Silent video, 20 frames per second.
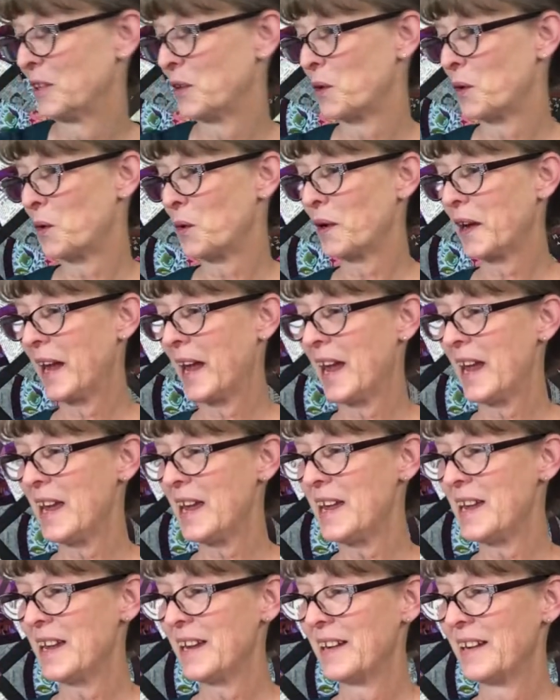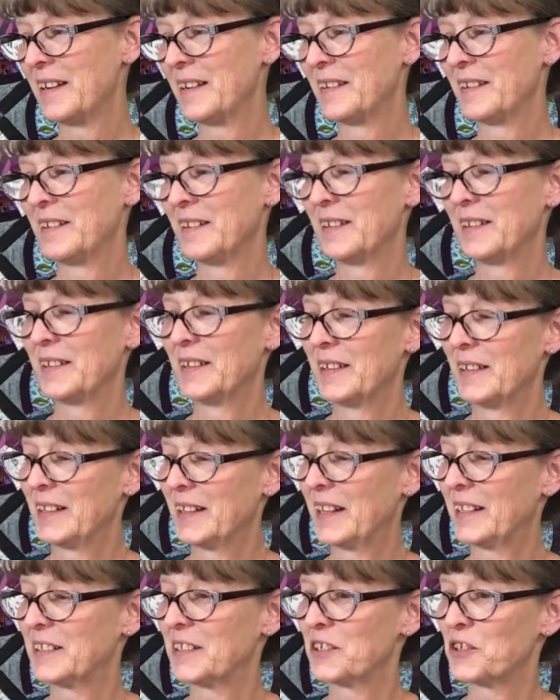Okay,
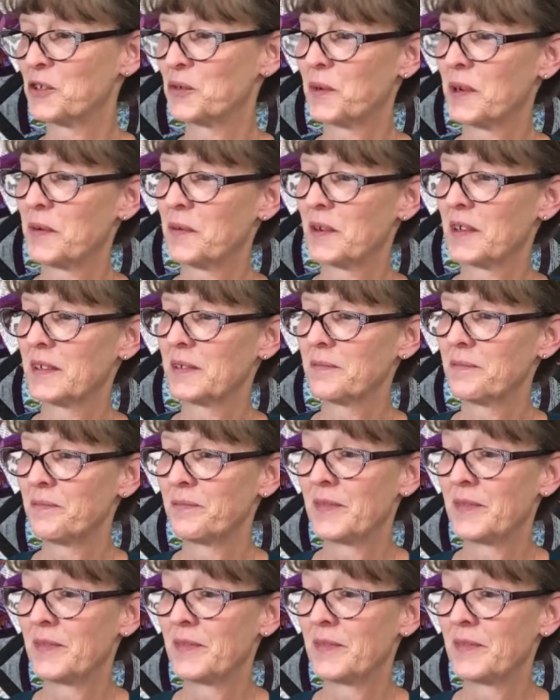that's a sweet one.